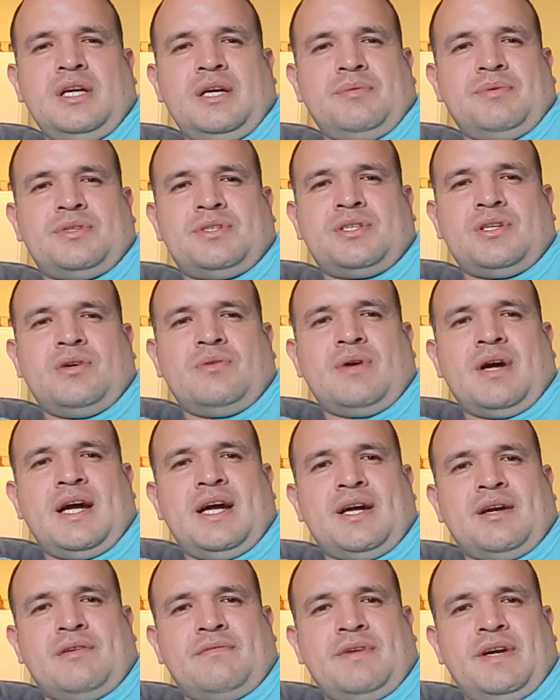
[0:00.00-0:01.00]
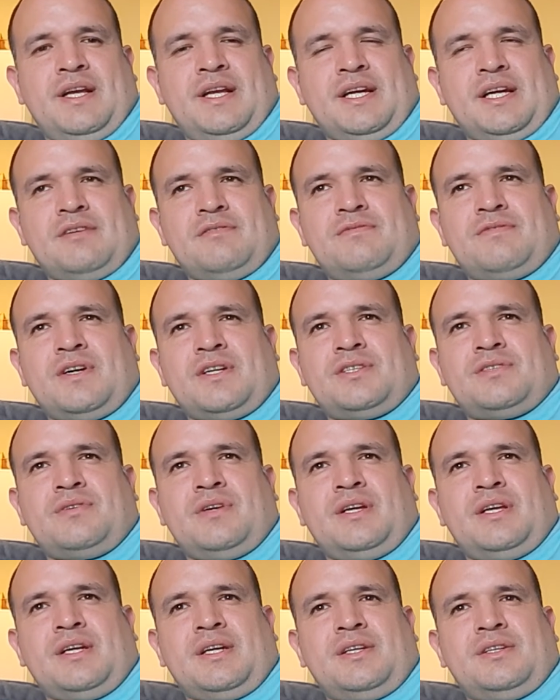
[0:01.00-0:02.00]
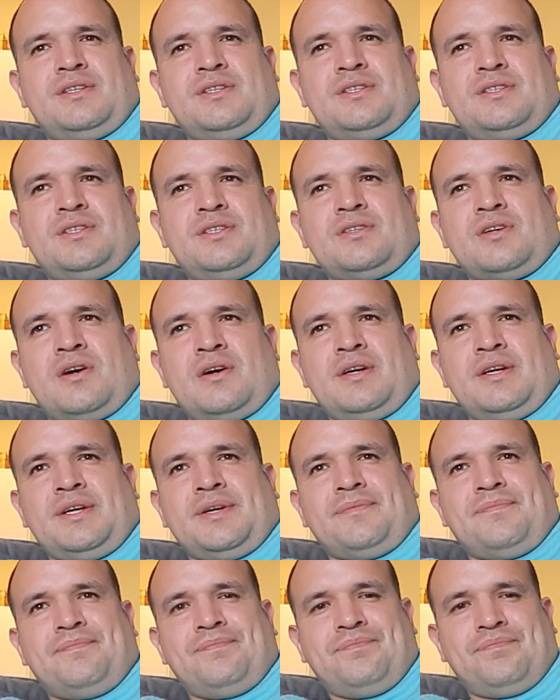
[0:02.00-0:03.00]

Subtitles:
was so aggravating and frustrating and just disheartening.